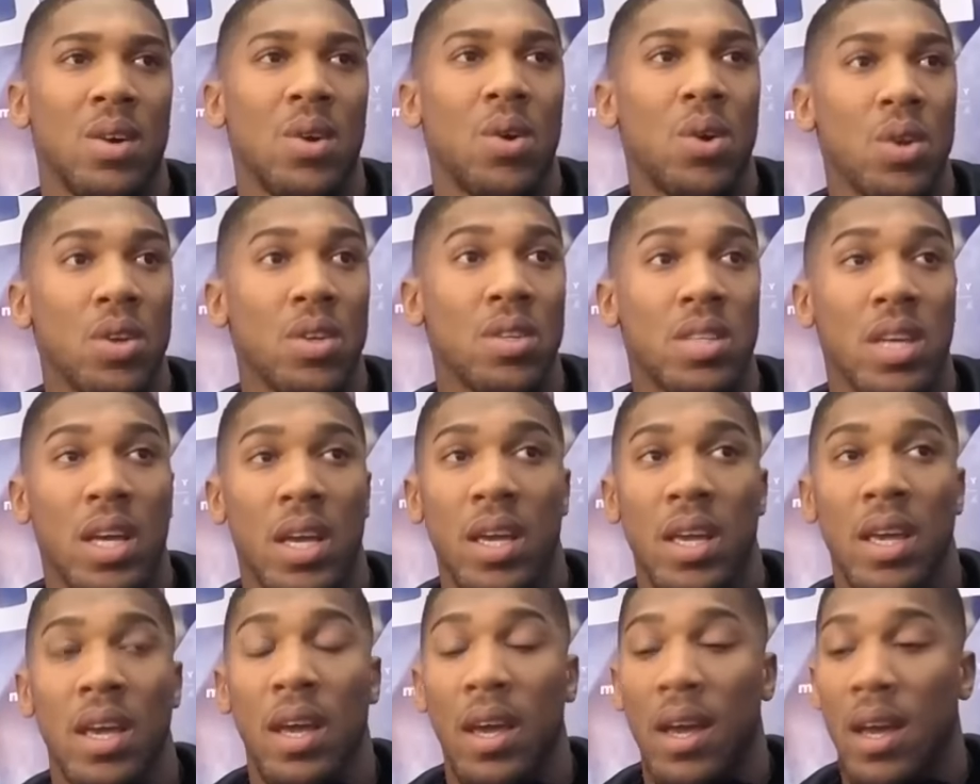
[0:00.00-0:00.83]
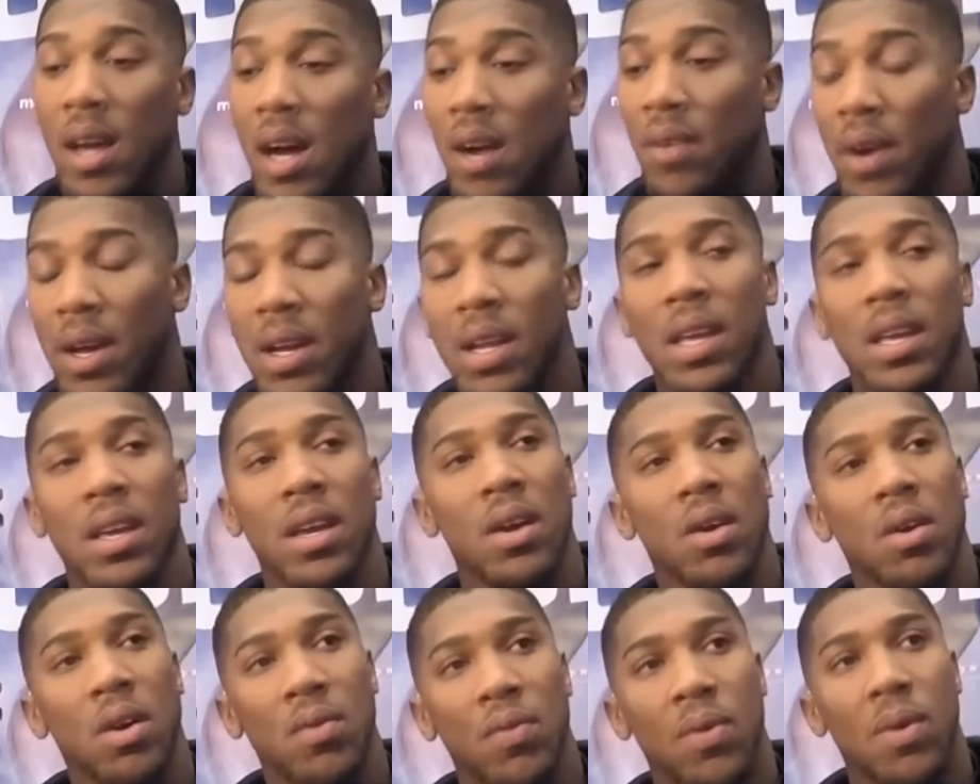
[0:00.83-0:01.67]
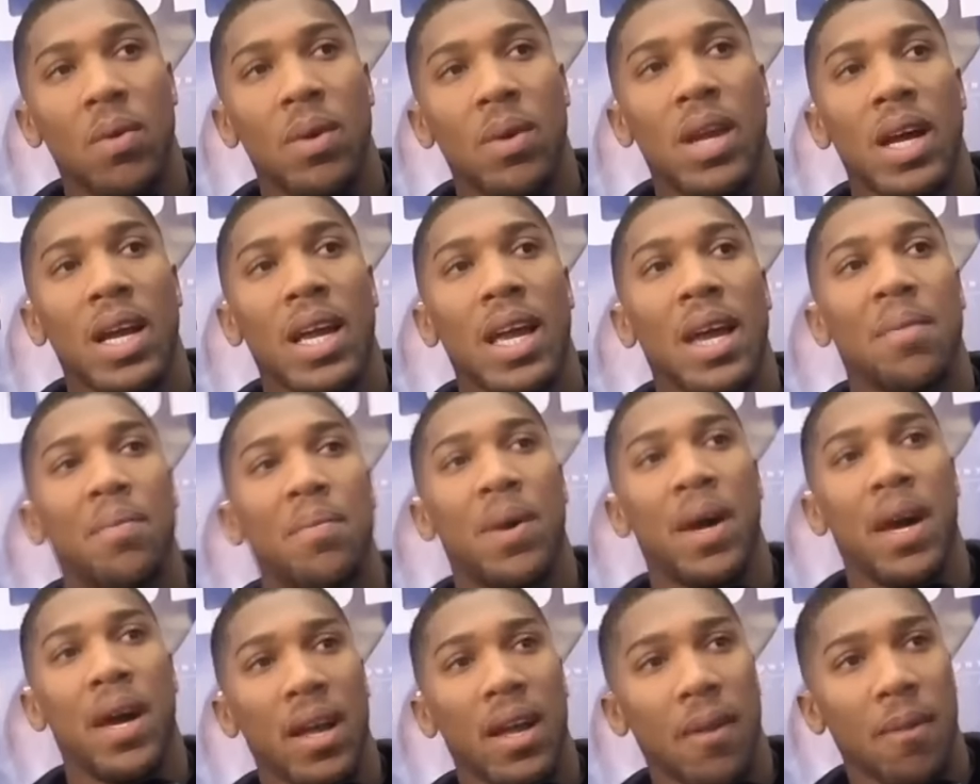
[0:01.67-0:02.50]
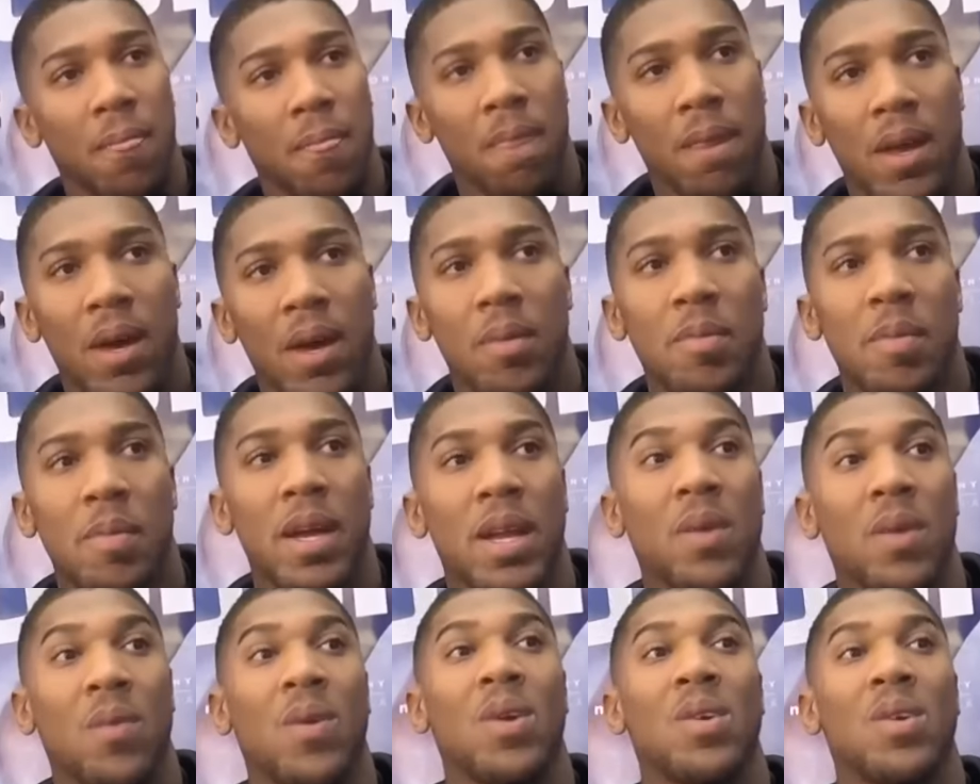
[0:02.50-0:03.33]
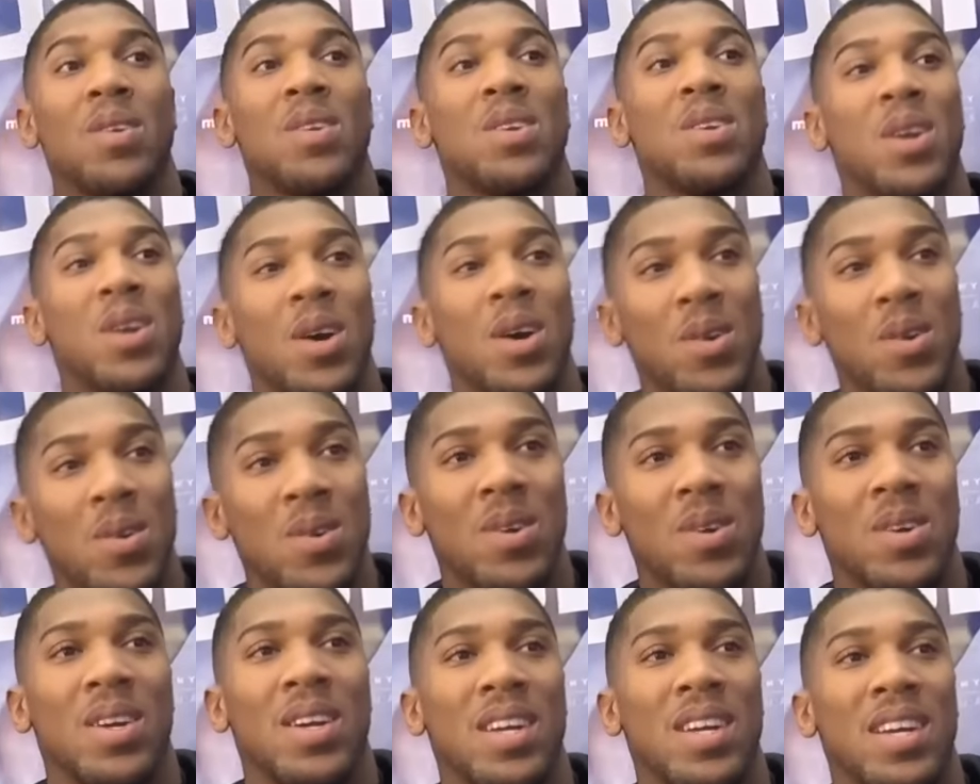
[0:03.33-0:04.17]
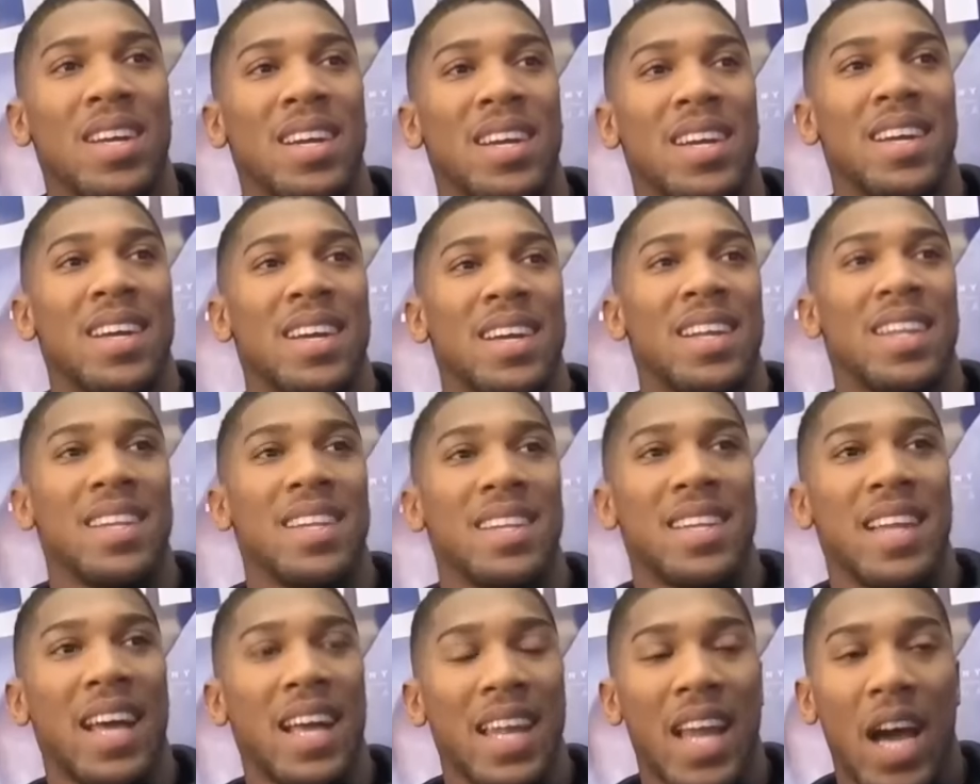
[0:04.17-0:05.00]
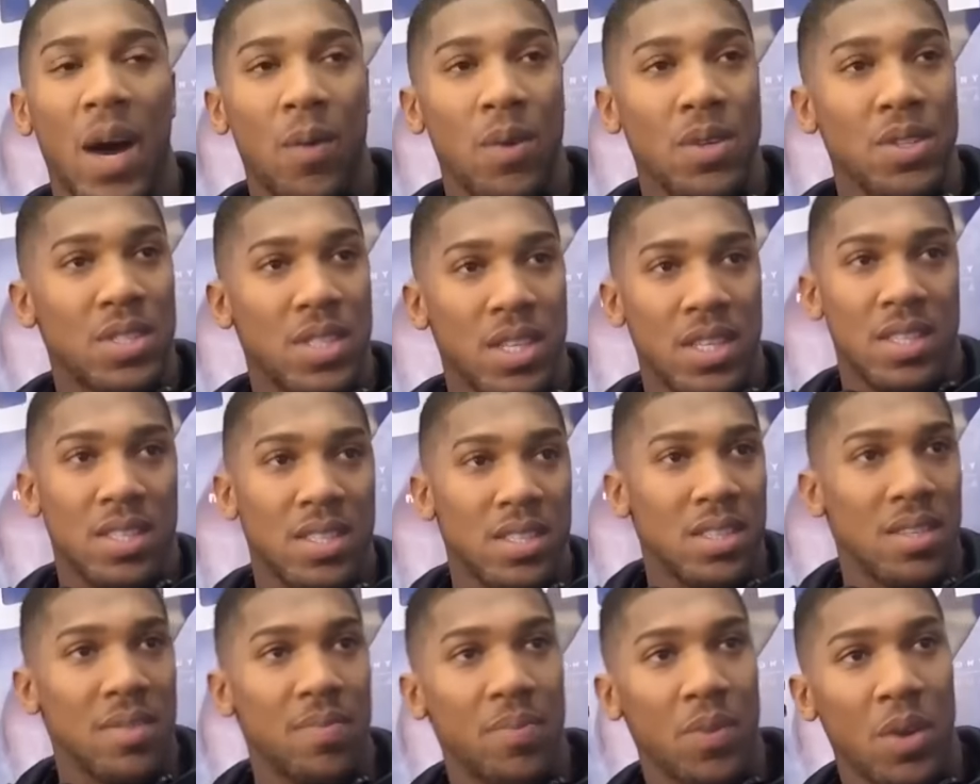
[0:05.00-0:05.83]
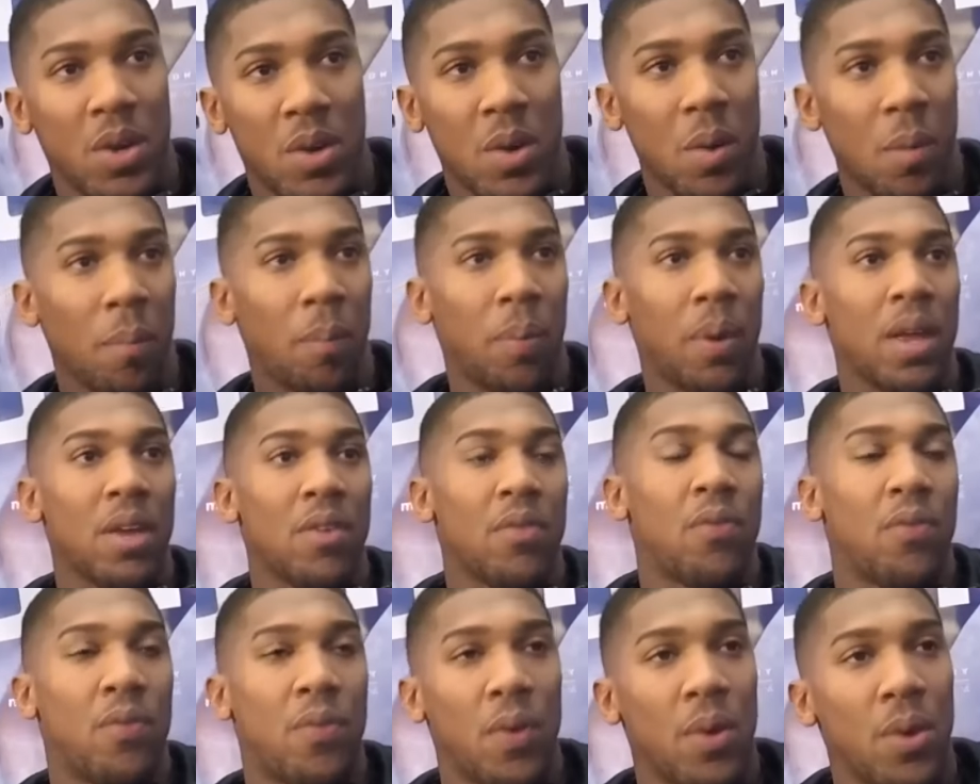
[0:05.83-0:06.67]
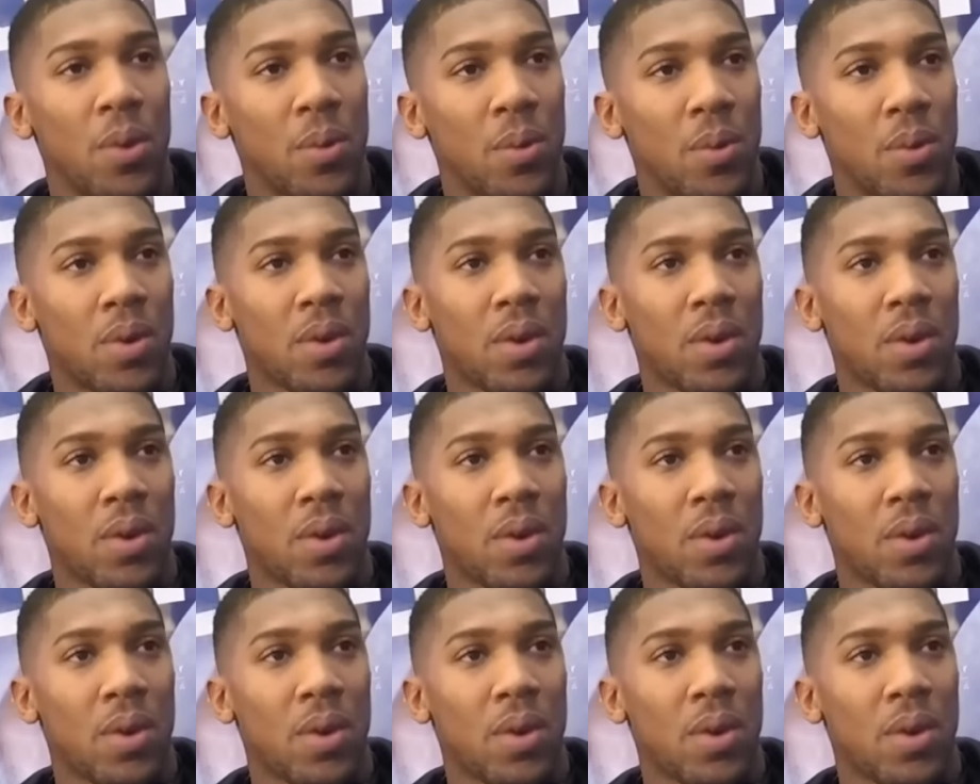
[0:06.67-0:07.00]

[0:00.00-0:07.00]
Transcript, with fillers: Or you say, I've had a year off, and when I get back, I'm going to make the world know that that was just a complete fluke.